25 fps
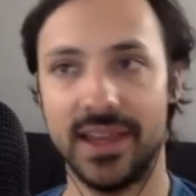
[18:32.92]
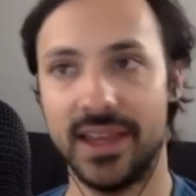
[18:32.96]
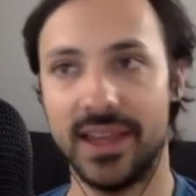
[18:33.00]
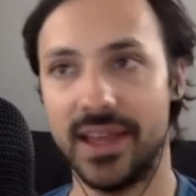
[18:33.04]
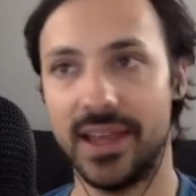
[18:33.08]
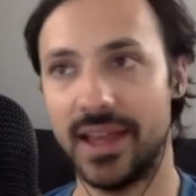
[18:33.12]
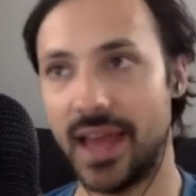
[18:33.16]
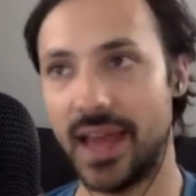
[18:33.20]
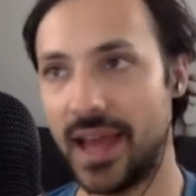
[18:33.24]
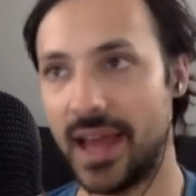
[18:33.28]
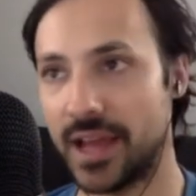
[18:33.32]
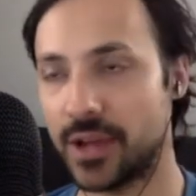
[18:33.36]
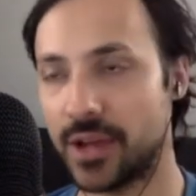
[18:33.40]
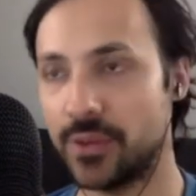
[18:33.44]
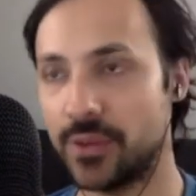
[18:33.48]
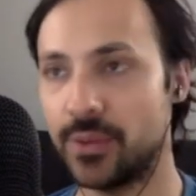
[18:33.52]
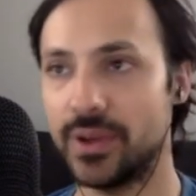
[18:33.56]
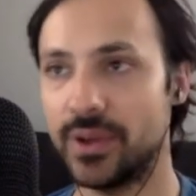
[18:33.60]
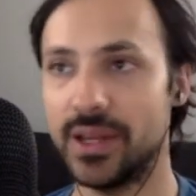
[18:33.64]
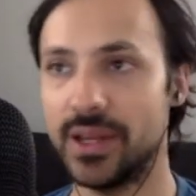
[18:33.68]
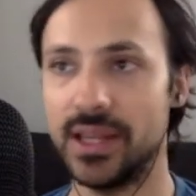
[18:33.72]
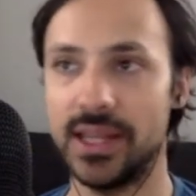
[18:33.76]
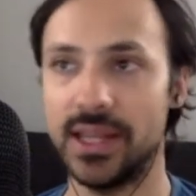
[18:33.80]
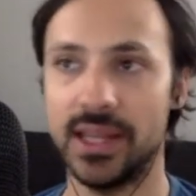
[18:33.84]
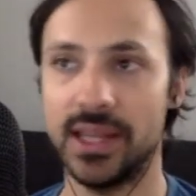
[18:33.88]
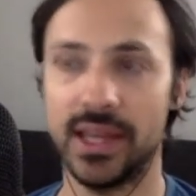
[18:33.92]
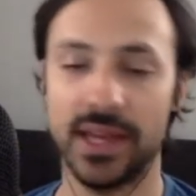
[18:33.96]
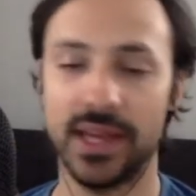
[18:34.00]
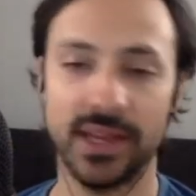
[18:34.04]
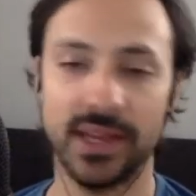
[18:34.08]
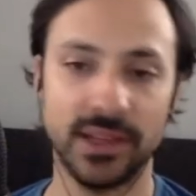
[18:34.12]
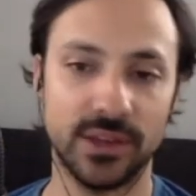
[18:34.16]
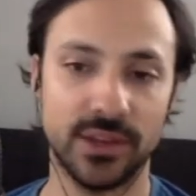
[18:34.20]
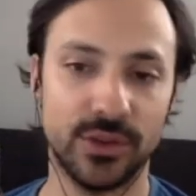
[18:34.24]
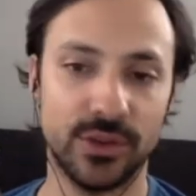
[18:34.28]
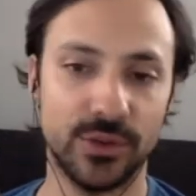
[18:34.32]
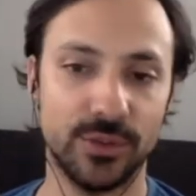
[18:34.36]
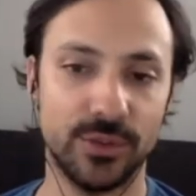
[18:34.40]
equity
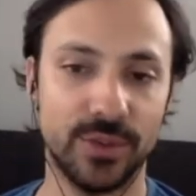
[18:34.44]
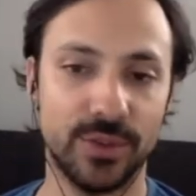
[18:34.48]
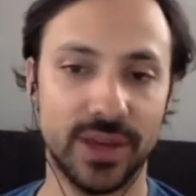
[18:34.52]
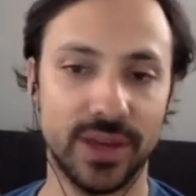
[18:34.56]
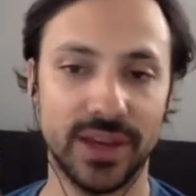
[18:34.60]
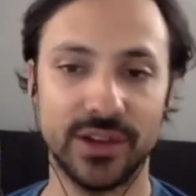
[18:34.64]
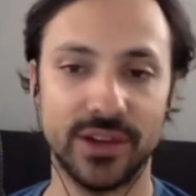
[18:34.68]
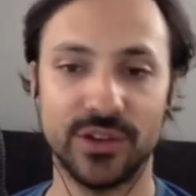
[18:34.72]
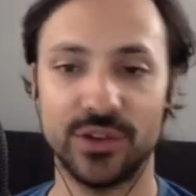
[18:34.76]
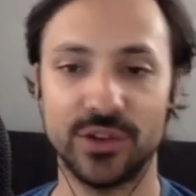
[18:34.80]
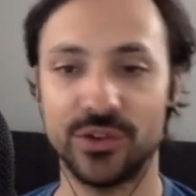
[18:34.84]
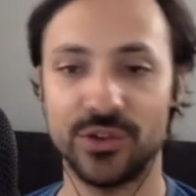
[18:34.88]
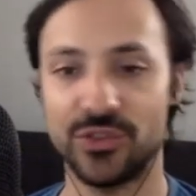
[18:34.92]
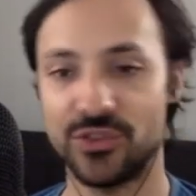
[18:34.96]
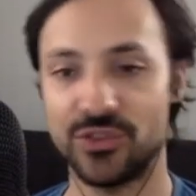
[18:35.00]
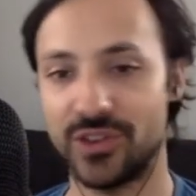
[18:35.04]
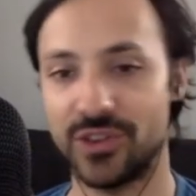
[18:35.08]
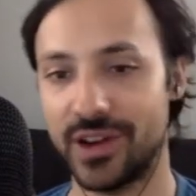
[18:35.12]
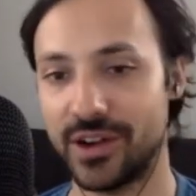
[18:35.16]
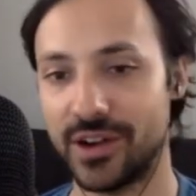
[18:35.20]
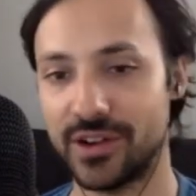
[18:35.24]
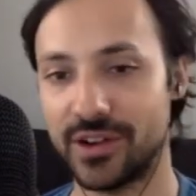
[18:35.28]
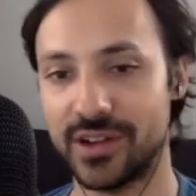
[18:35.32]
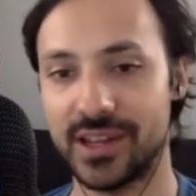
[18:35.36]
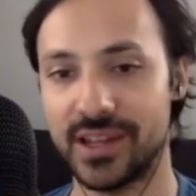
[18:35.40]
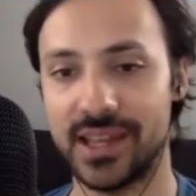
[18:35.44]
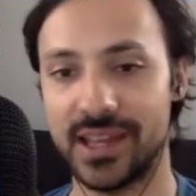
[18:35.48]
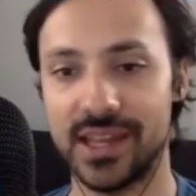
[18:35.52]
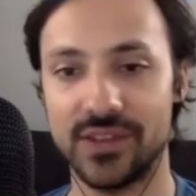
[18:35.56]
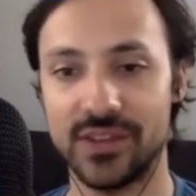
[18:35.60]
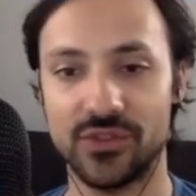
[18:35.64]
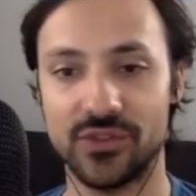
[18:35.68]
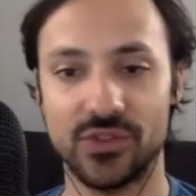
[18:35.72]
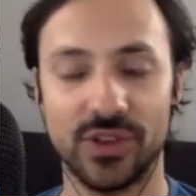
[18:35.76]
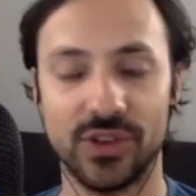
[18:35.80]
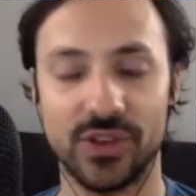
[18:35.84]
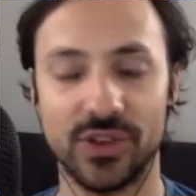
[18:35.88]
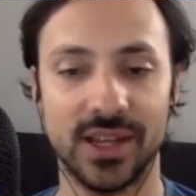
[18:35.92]
incubator shared
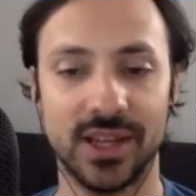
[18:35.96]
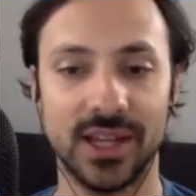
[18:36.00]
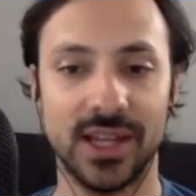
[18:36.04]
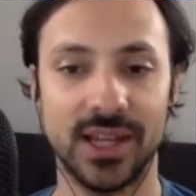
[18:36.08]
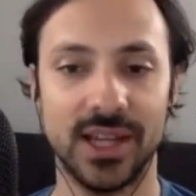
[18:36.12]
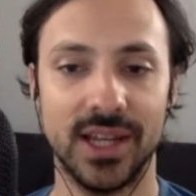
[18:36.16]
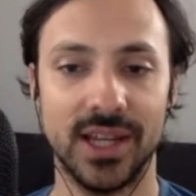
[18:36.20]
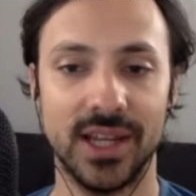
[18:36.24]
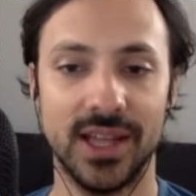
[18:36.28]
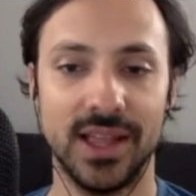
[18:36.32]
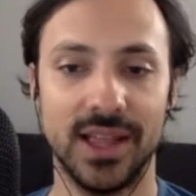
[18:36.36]
kitchen.